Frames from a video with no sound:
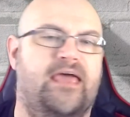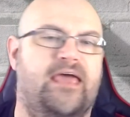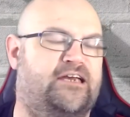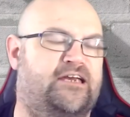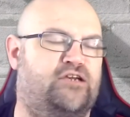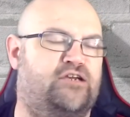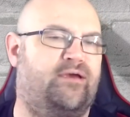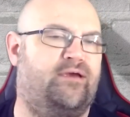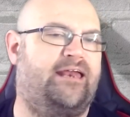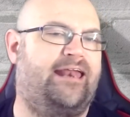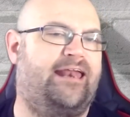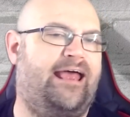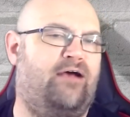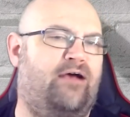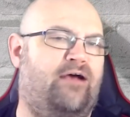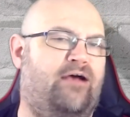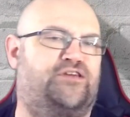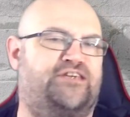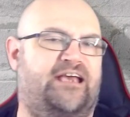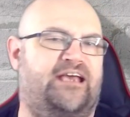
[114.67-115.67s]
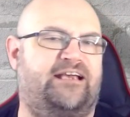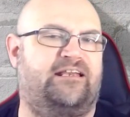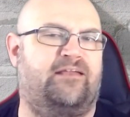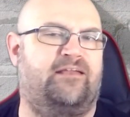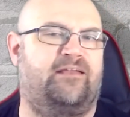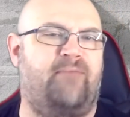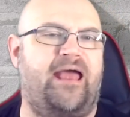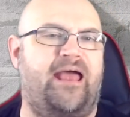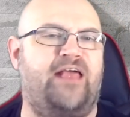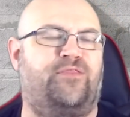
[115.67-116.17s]
She tweeted out on the 2nd
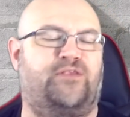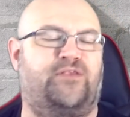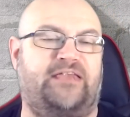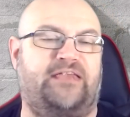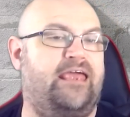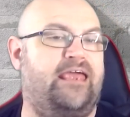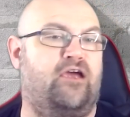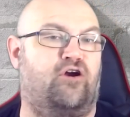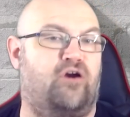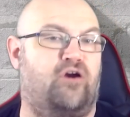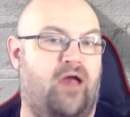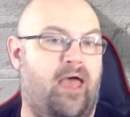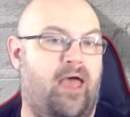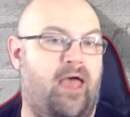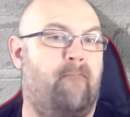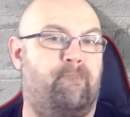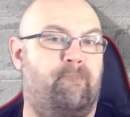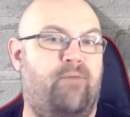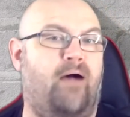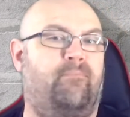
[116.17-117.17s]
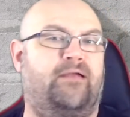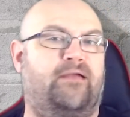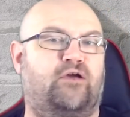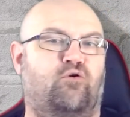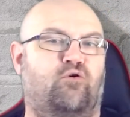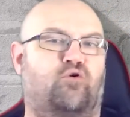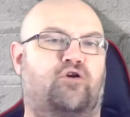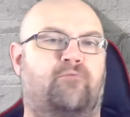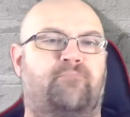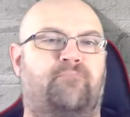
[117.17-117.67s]
of May, the day her public
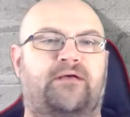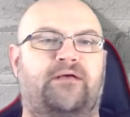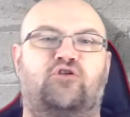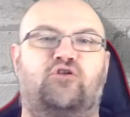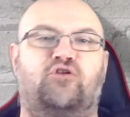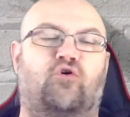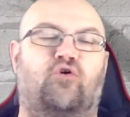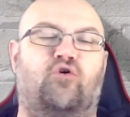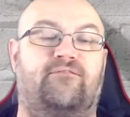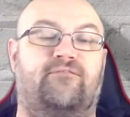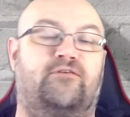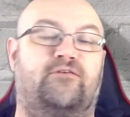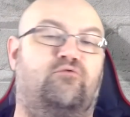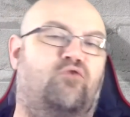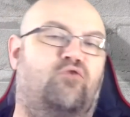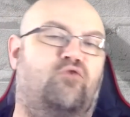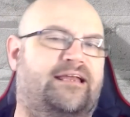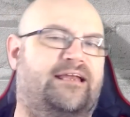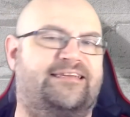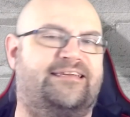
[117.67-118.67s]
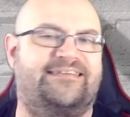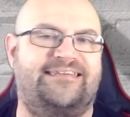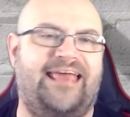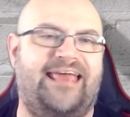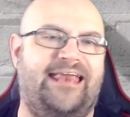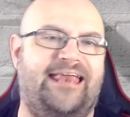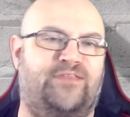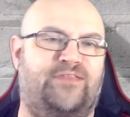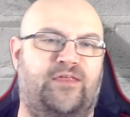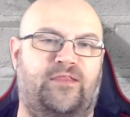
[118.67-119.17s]
order bill got given royal
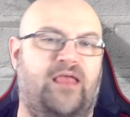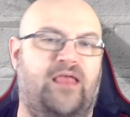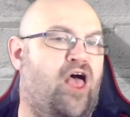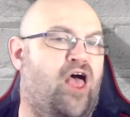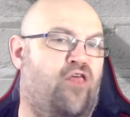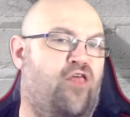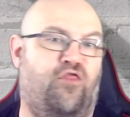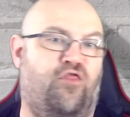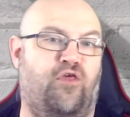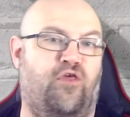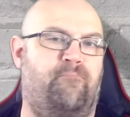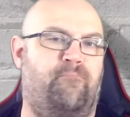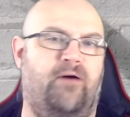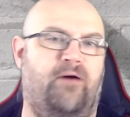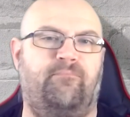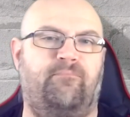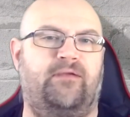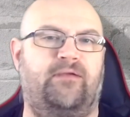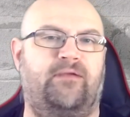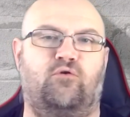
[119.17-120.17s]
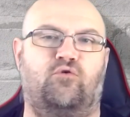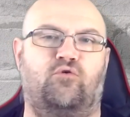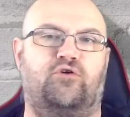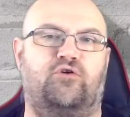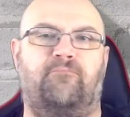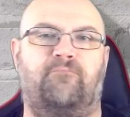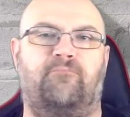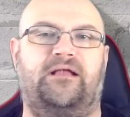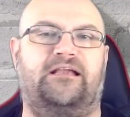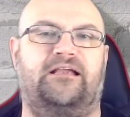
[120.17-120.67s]
assent, that the public
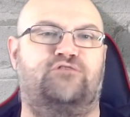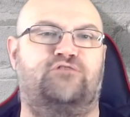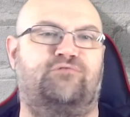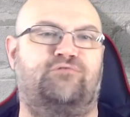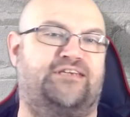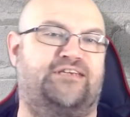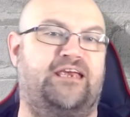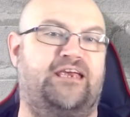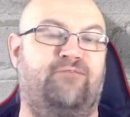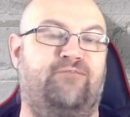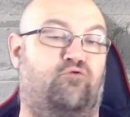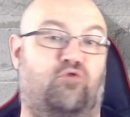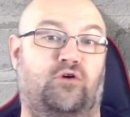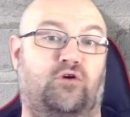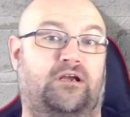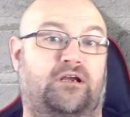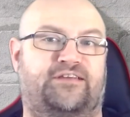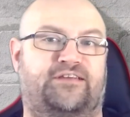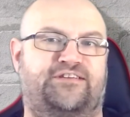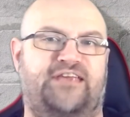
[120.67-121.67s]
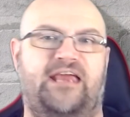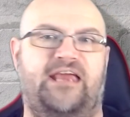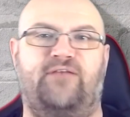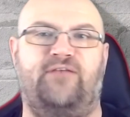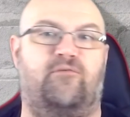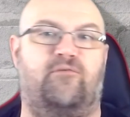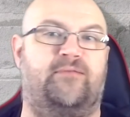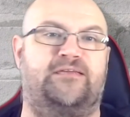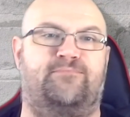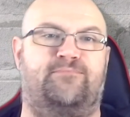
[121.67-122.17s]
order bill has received royal
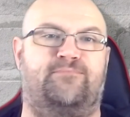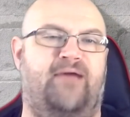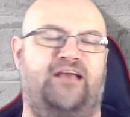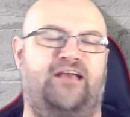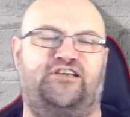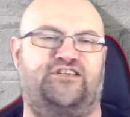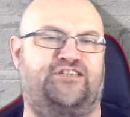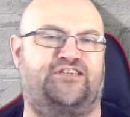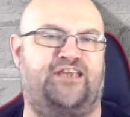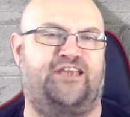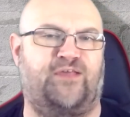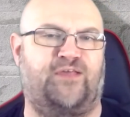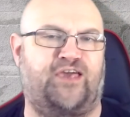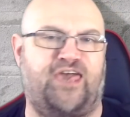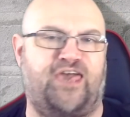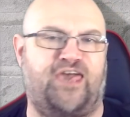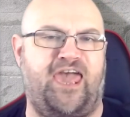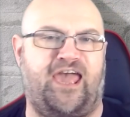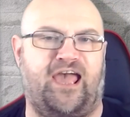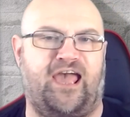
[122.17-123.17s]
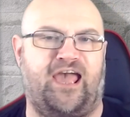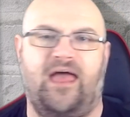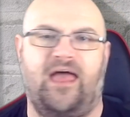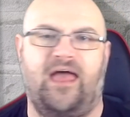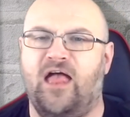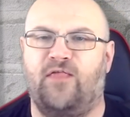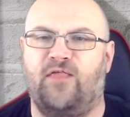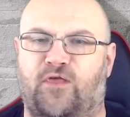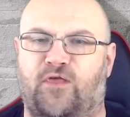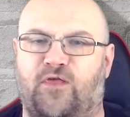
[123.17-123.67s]
assent from His Majesty the King.
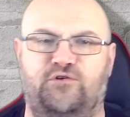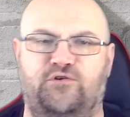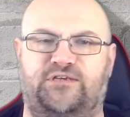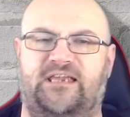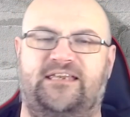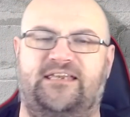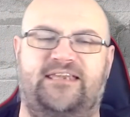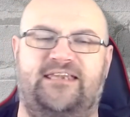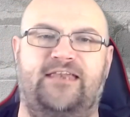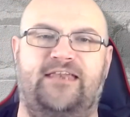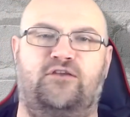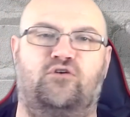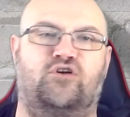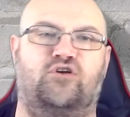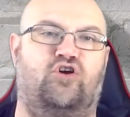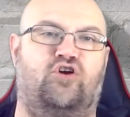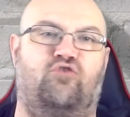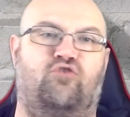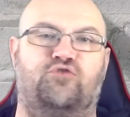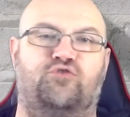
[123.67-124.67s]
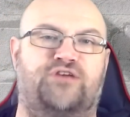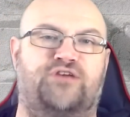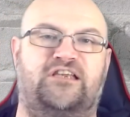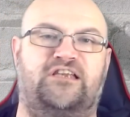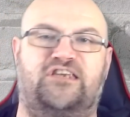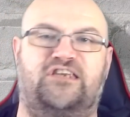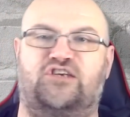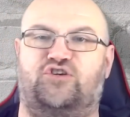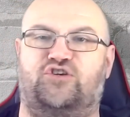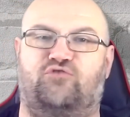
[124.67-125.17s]
Those intent on
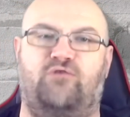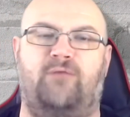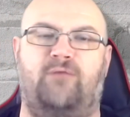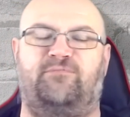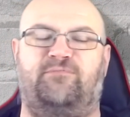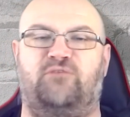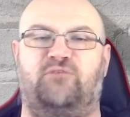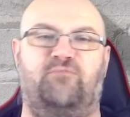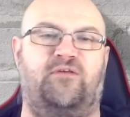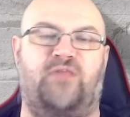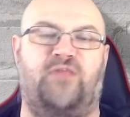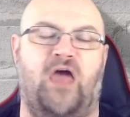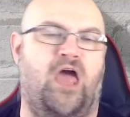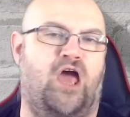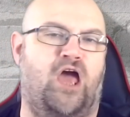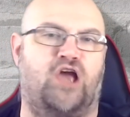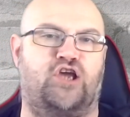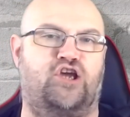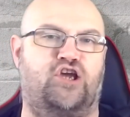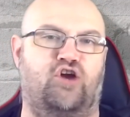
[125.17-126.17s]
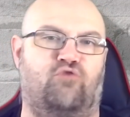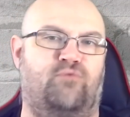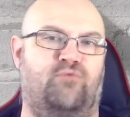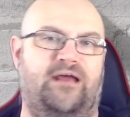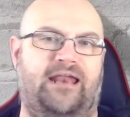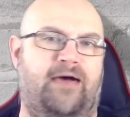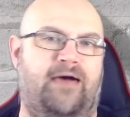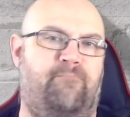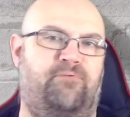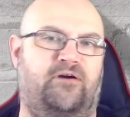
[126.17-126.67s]
causing disruption with
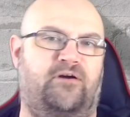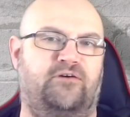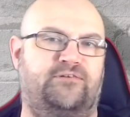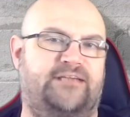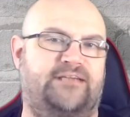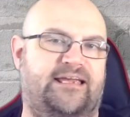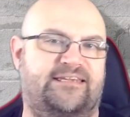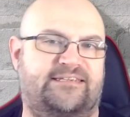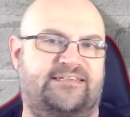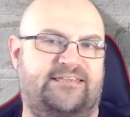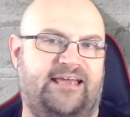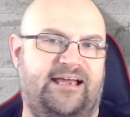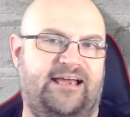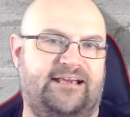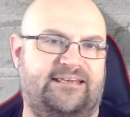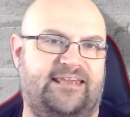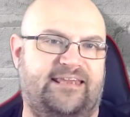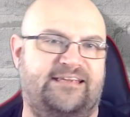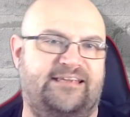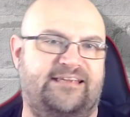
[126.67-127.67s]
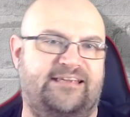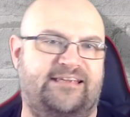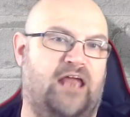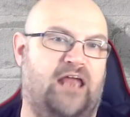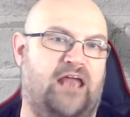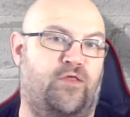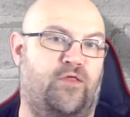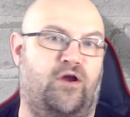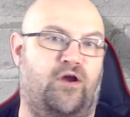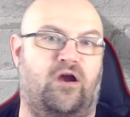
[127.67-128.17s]
guerrilla protest tactics and
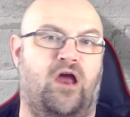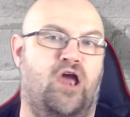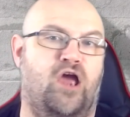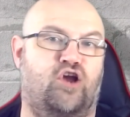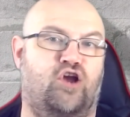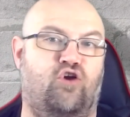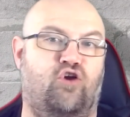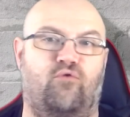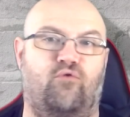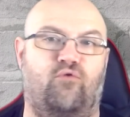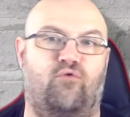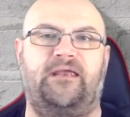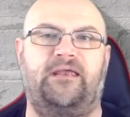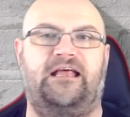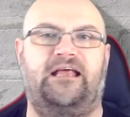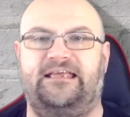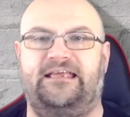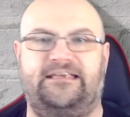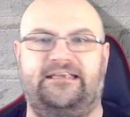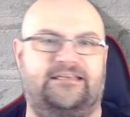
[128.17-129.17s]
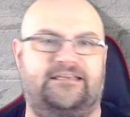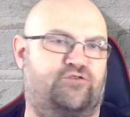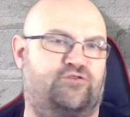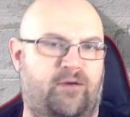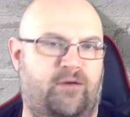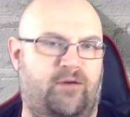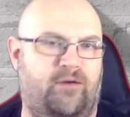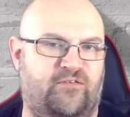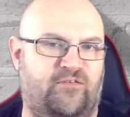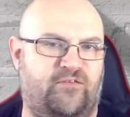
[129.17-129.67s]
other criminally
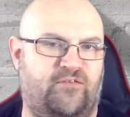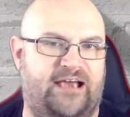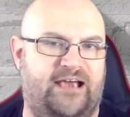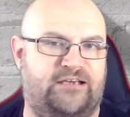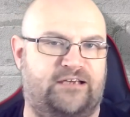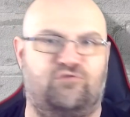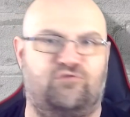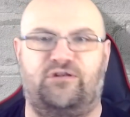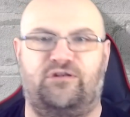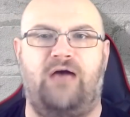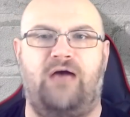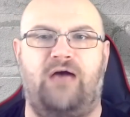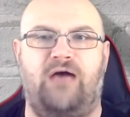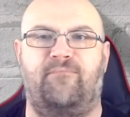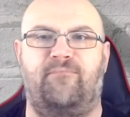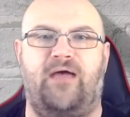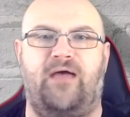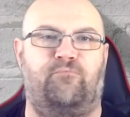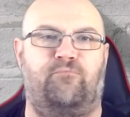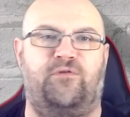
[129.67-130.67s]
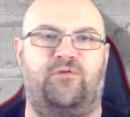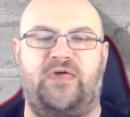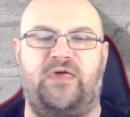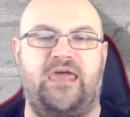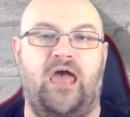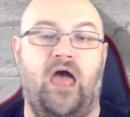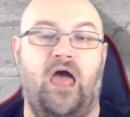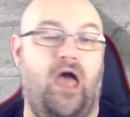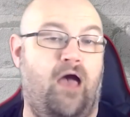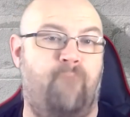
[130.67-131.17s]
disruptive acts will now be met with
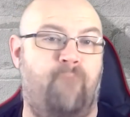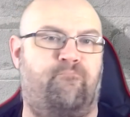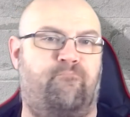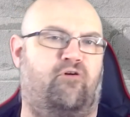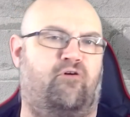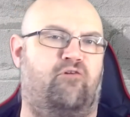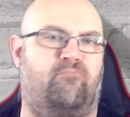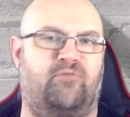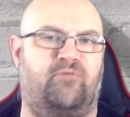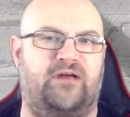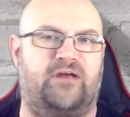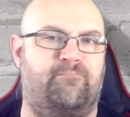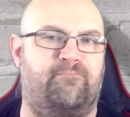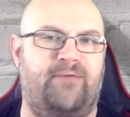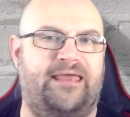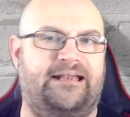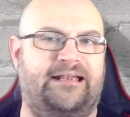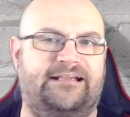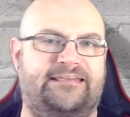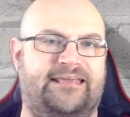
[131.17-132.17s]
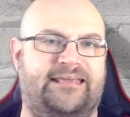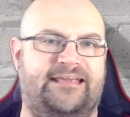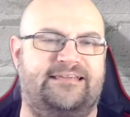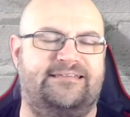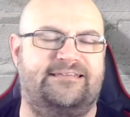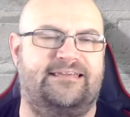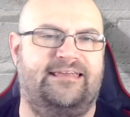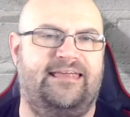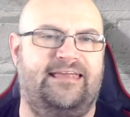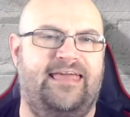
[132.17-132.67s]
the appropriate
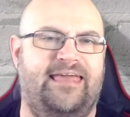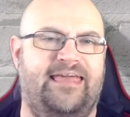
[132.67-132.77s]
penalties.